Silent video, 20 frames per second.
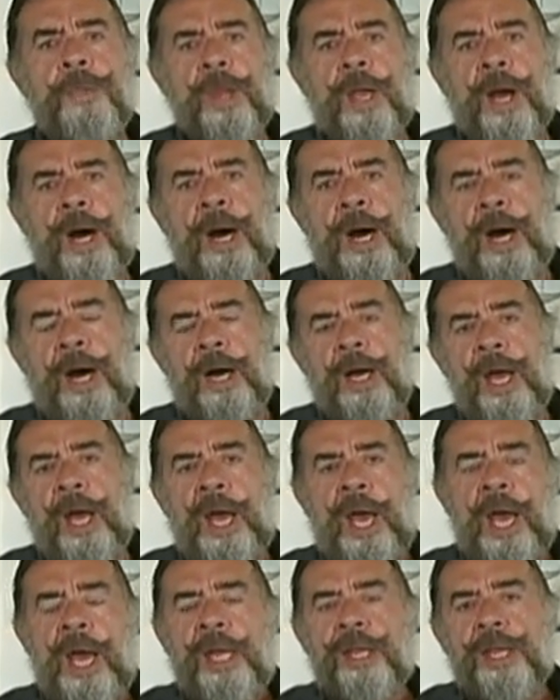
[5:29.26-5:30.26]
uh,
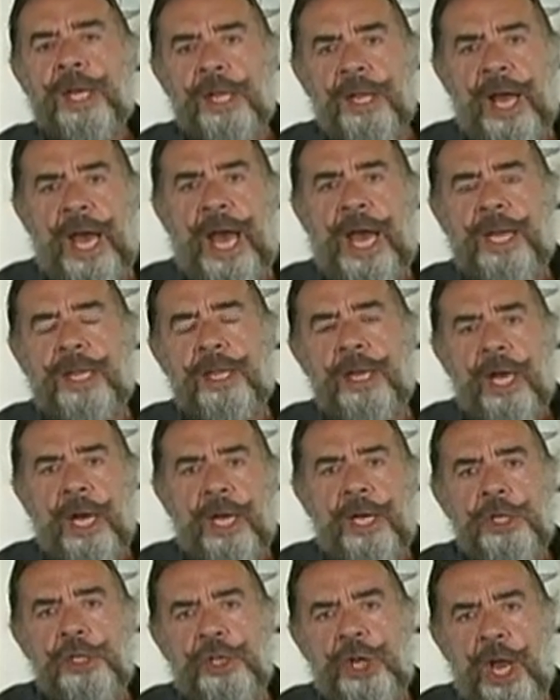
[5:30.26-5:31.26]
the land,
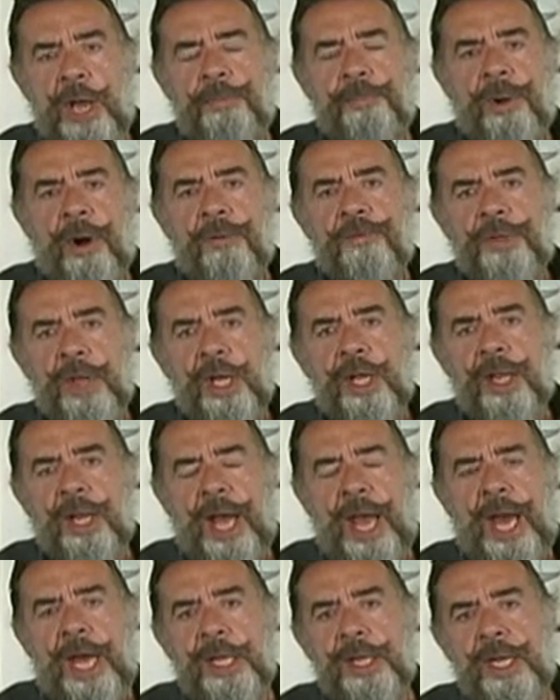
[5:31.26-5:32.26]
shape of the
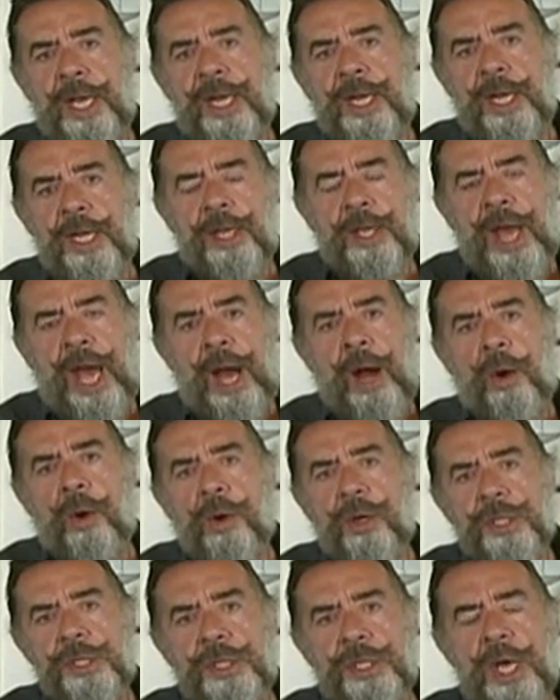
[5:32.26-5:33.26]
land and the
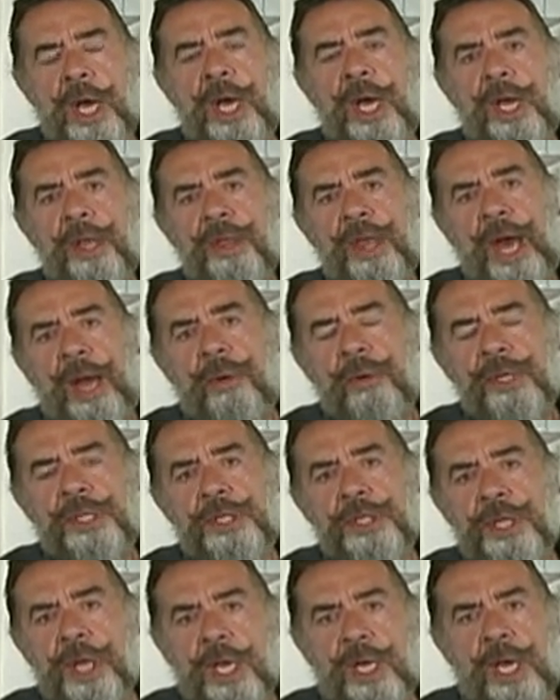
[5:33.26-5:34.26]
towers that was
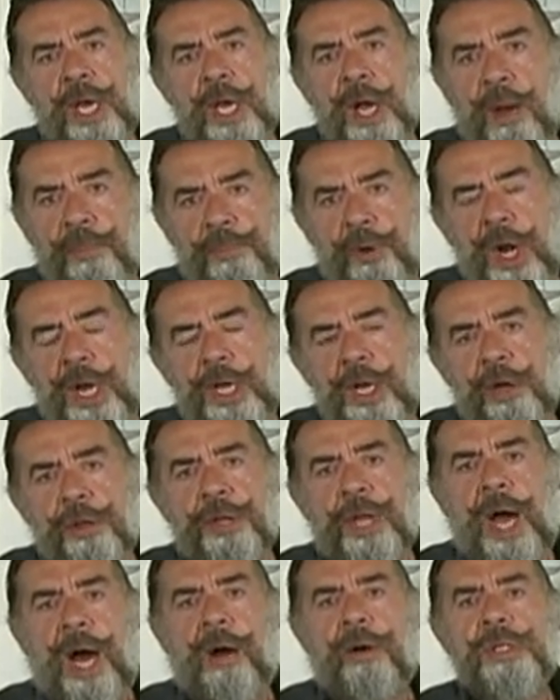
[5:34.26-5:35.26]
sticking up, radio
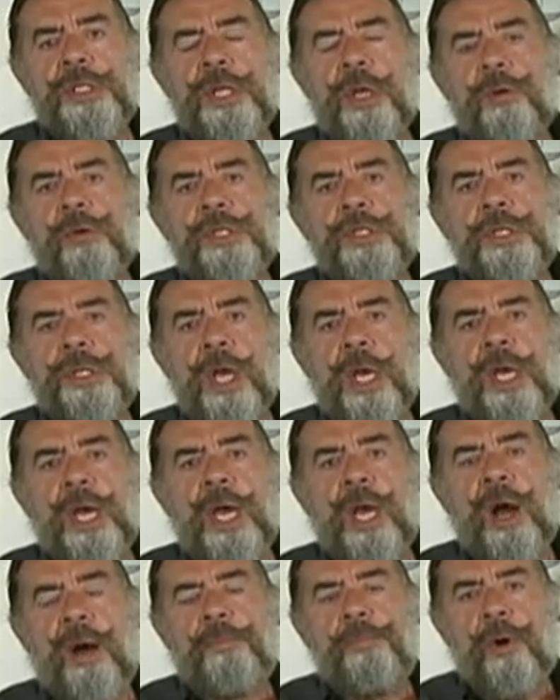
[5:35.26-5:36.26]
towers that was sticking up